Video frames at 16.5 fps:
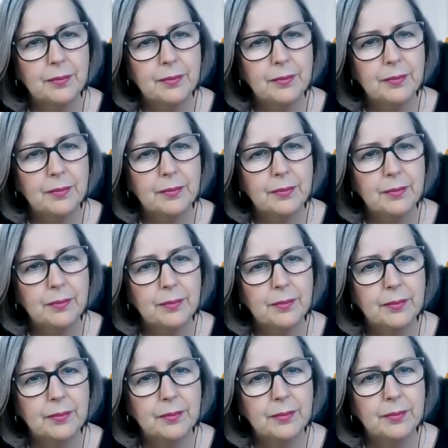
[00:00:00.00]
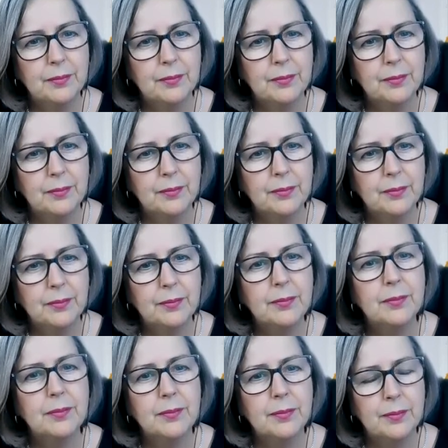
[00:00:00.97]

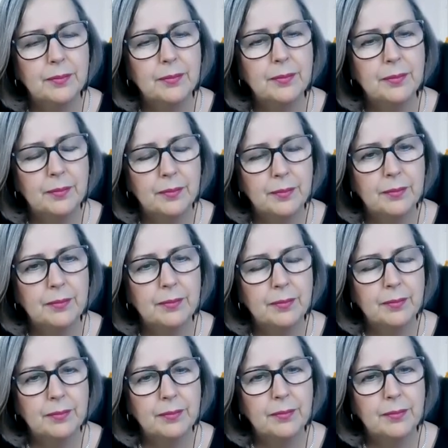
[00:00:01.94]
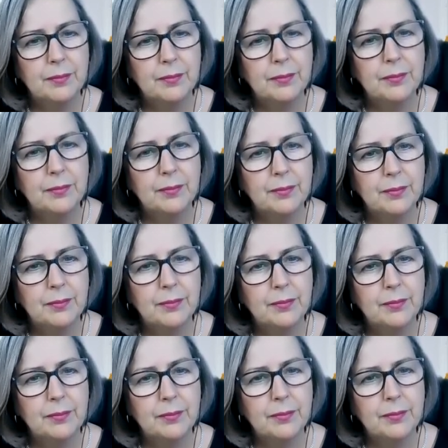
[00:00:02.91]

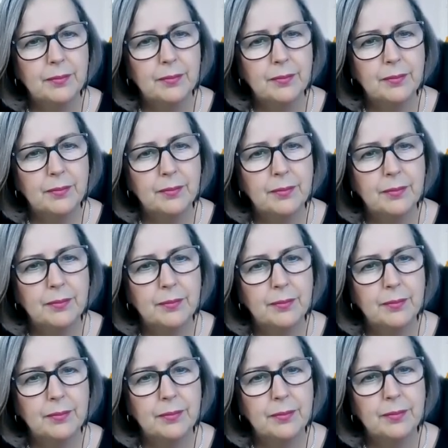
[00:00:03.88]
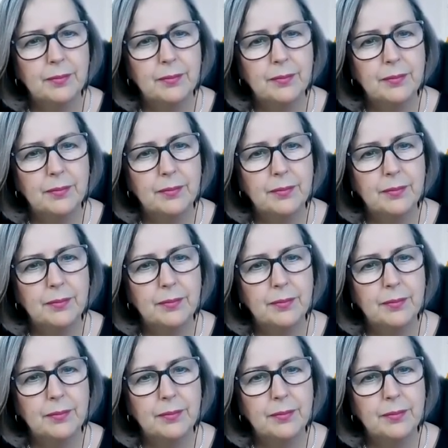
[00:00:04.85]
[no speech]